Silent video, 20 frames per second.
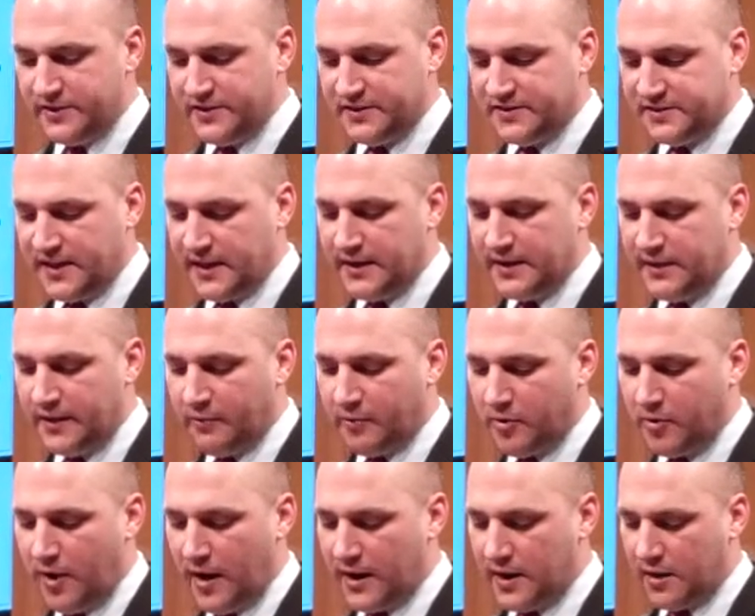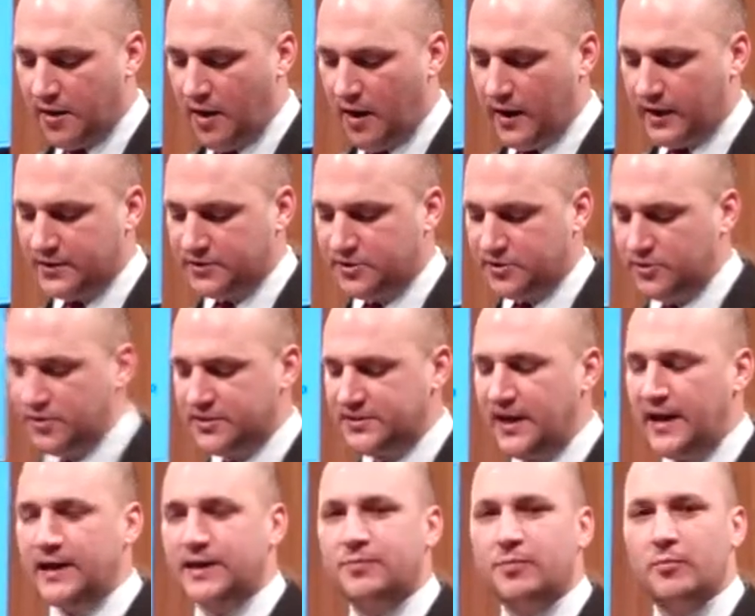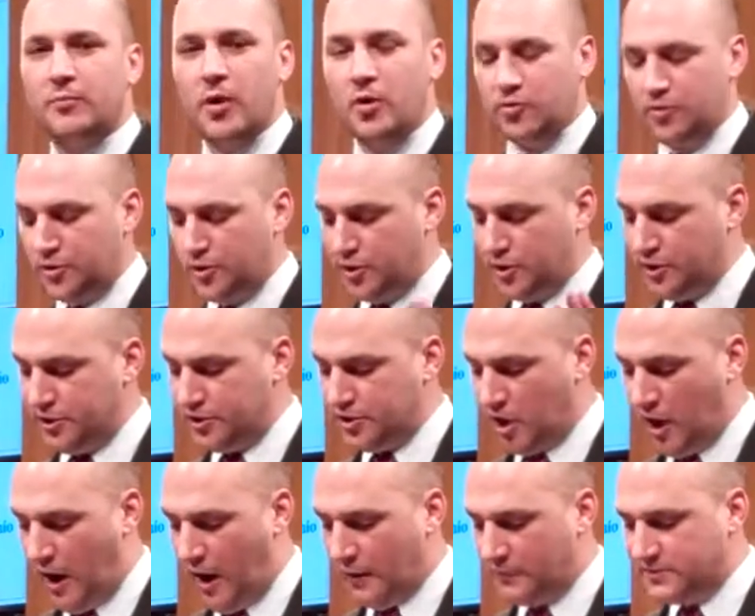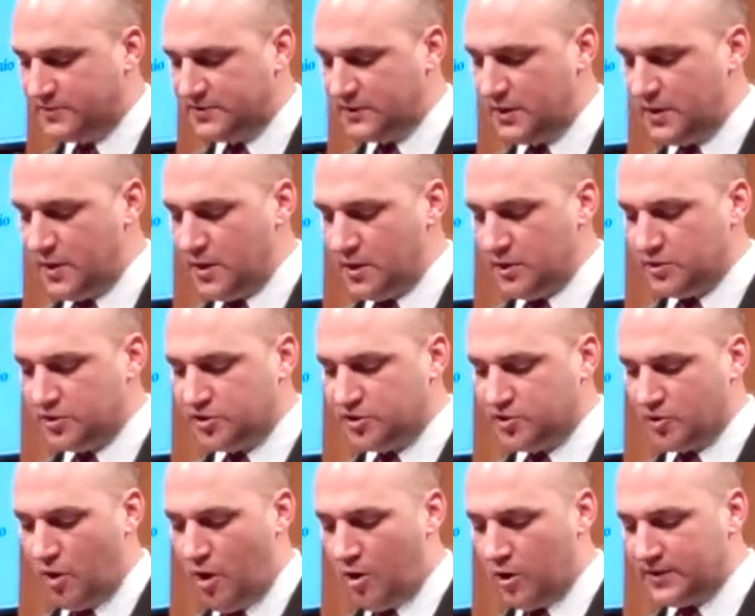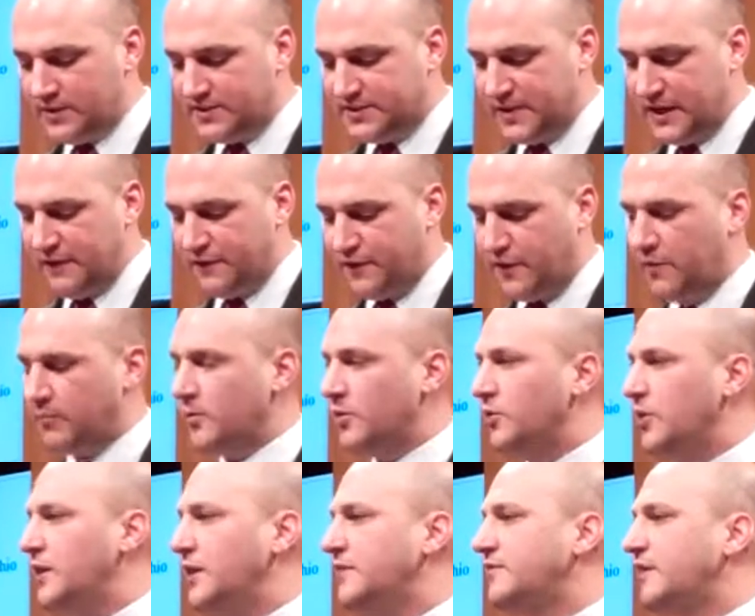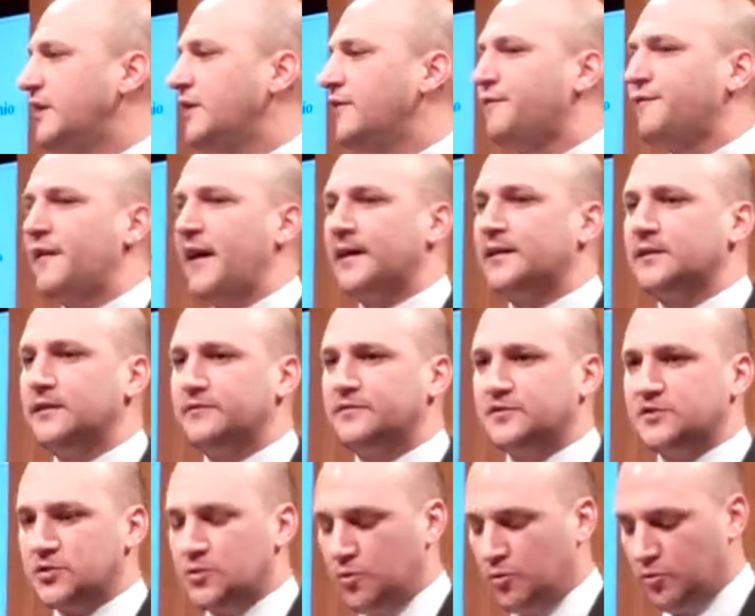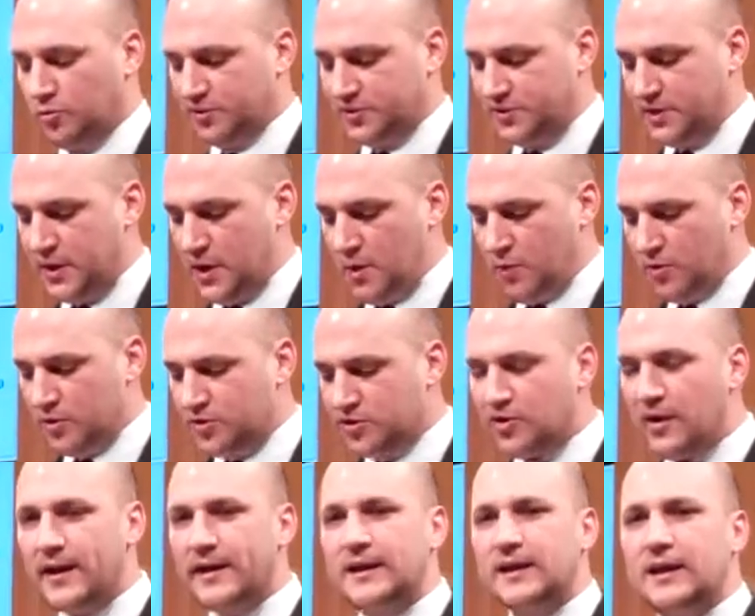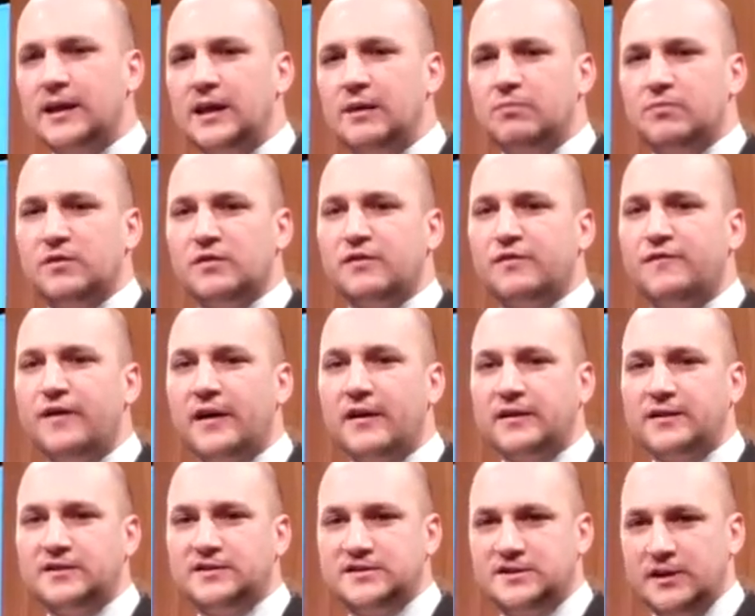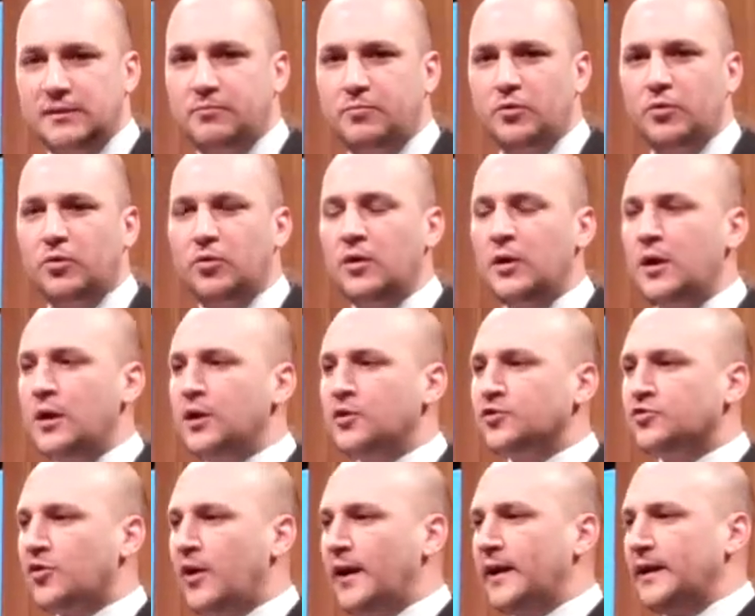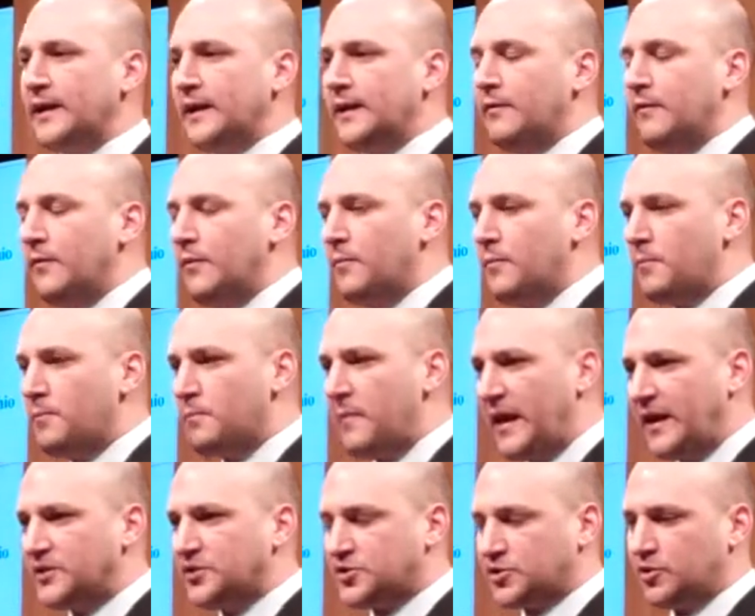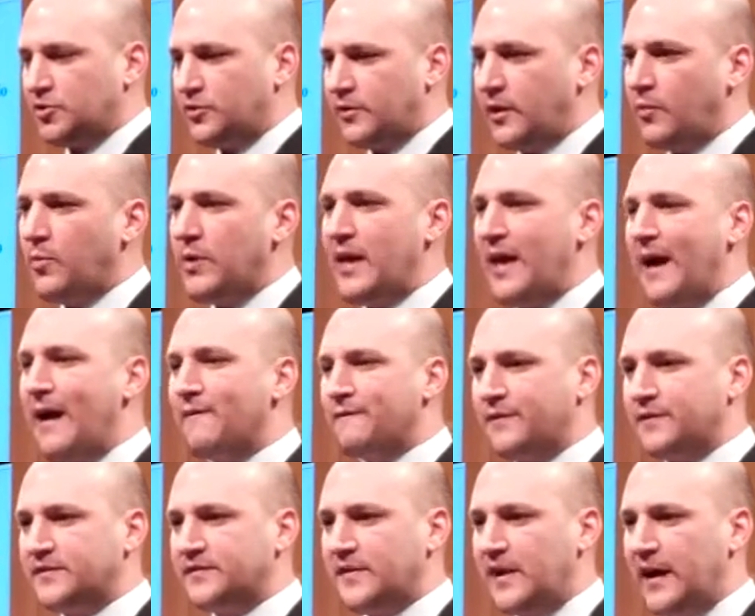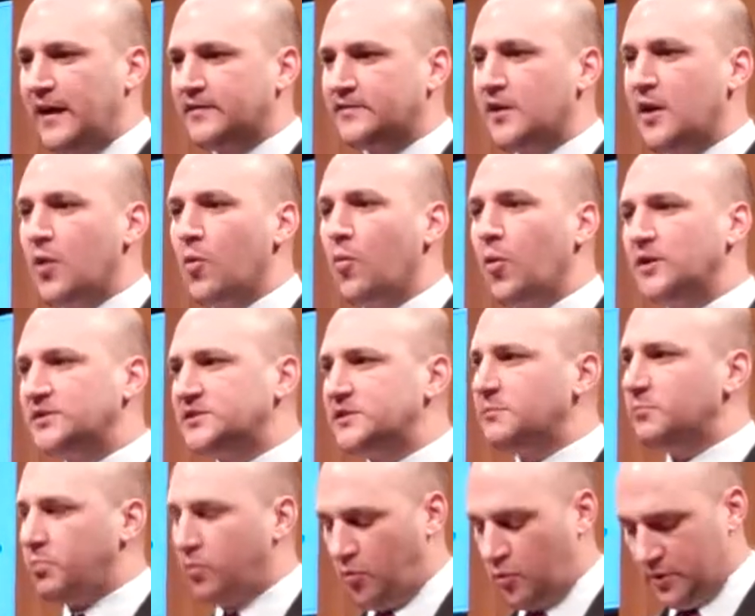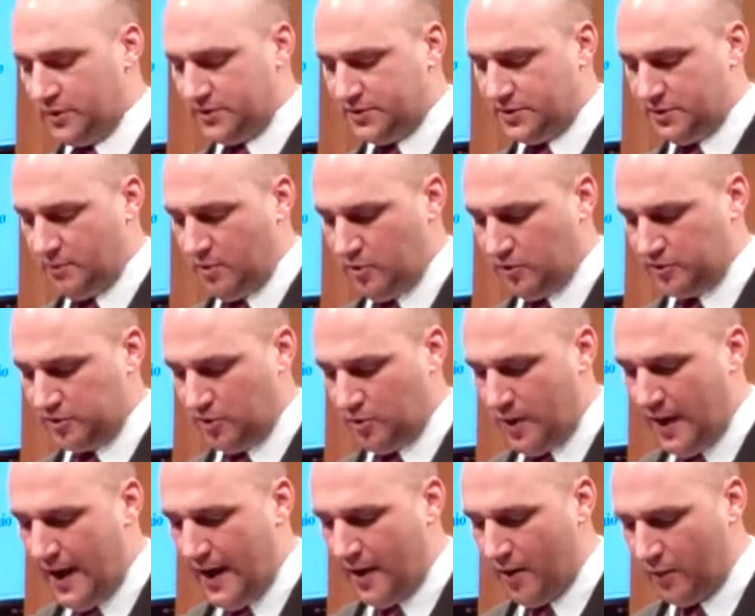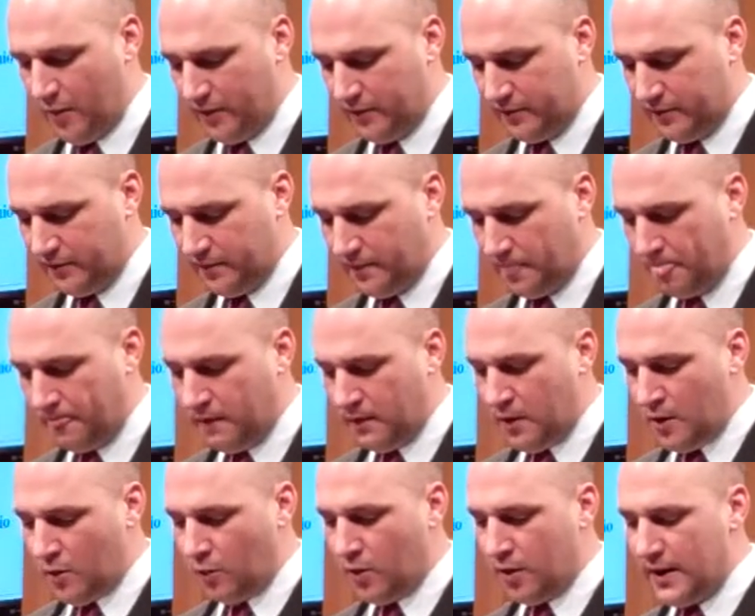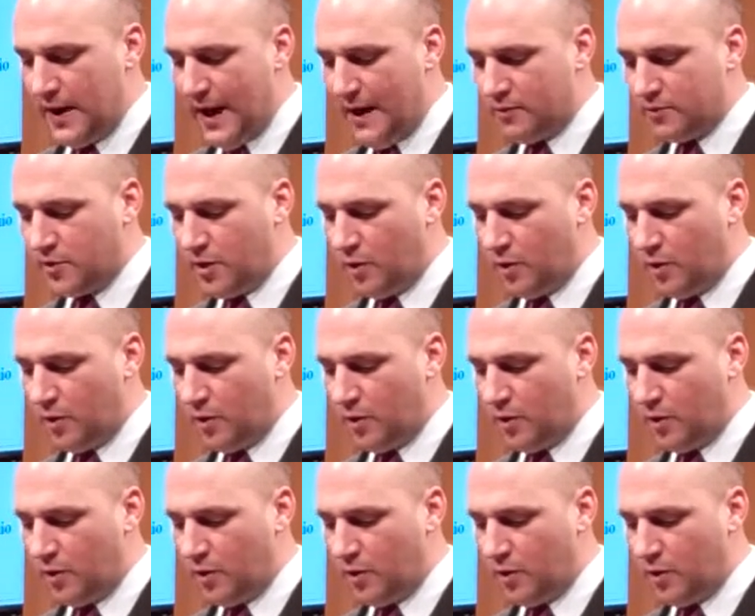of the Senate Democratic Caucus are designed to promote good jobs, strong and safe communities, and effective schools. We're trying to keep this very simple, trying to make sure that we emphasize what's important to most Ohioans. We're now